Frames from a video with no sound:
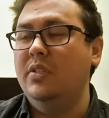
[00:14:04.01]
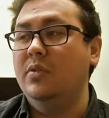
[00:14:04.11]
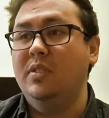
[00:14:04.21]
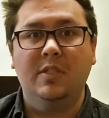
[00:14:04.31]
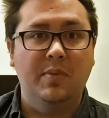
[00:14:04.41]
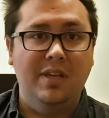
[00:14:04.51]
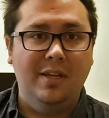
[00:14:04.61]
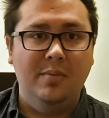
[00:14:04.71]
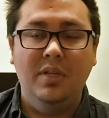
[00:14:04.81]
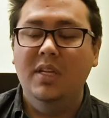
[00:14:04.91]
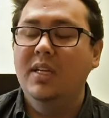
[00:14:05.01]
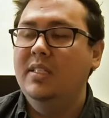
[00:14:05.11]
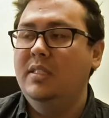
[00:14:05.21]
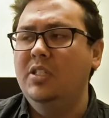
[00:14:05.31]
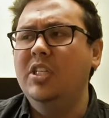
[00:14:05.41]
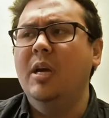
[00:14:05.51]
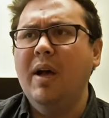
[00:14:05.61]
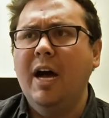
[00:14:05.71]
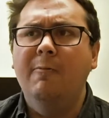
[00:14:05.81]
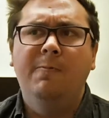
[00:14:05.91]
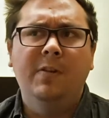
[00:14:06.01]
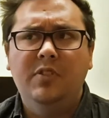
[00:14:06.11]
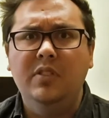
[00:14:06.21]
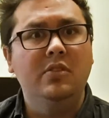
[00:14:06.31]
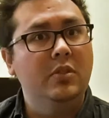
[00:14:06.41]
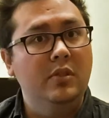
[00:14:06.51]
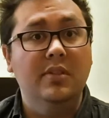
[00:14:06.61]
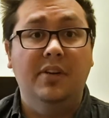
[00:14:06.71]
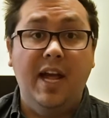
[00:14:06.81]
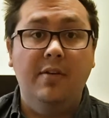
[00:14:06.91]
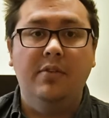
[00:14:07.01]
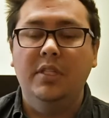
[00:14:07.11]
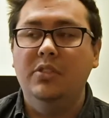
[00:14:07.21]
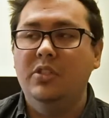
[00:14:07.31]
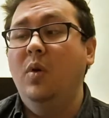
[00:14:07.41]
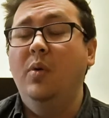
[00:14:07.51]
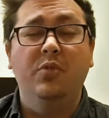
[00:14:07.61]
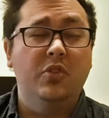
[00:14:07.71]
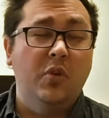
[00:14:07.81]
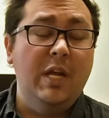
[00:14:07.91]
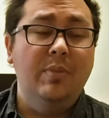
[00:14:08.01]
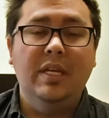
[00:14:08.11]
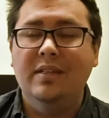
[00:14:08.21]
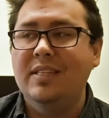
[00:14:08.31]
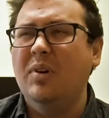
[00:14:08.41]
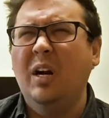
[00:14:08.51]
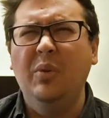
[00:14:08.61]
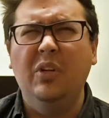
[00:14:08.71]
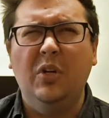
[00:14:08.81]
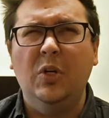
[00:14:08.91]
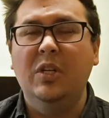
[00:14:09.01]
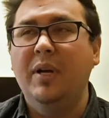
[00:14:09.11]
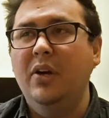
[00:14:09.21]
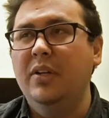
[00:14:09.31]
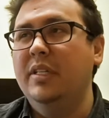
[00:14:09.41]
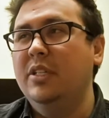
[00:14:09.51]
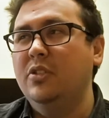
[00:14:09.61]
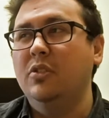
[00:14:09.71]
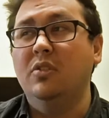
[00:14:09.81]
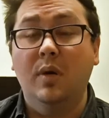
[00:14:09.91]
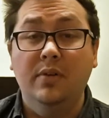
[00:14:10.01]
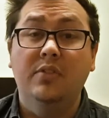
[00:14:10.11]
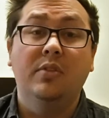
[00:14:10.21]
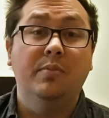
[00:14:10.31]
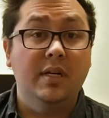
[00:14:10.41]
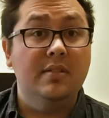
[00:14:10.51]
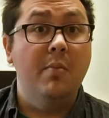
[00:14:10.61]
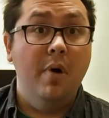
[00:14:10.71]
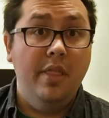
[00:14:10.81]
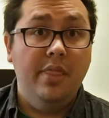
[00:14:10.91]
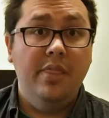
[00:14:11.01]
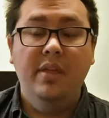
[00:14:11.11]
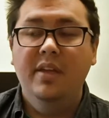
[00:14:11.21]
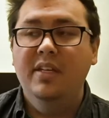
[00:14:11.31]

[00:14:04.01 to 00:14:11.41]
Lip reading: to 6 p.m. teaching about 15 students on average. Well, it was great because I probably earned about an additional $1,200 a month.